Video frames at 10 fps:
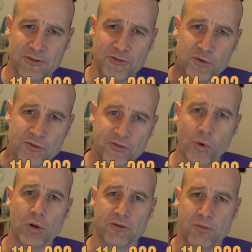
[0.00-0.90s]
if you
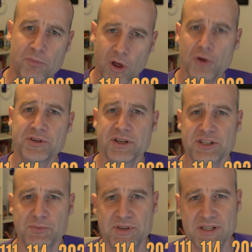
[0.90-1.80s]
fall from those
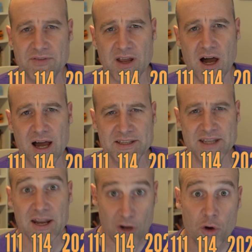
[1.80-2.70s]
specific heights
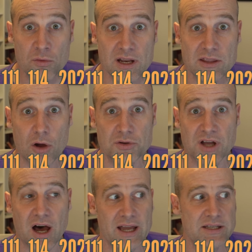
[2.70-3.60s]
and only those
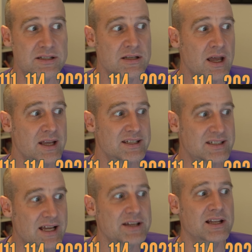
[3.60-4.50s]
heights,
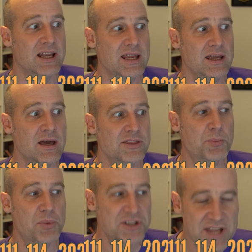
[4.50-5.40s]
suddenly the
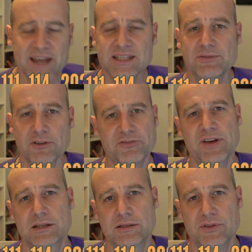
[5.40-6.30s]
protective
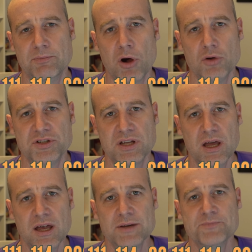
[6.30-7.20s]
effect of the boat
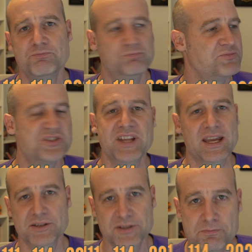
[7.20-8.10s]

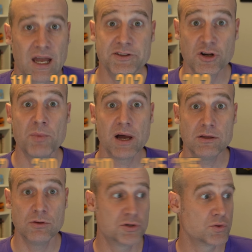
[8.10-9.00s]
sinks. I did all my
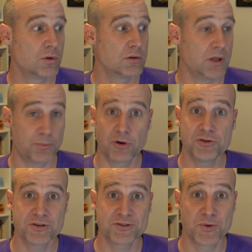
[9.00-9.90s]
usual
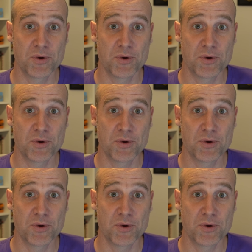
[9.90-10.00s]
approaches to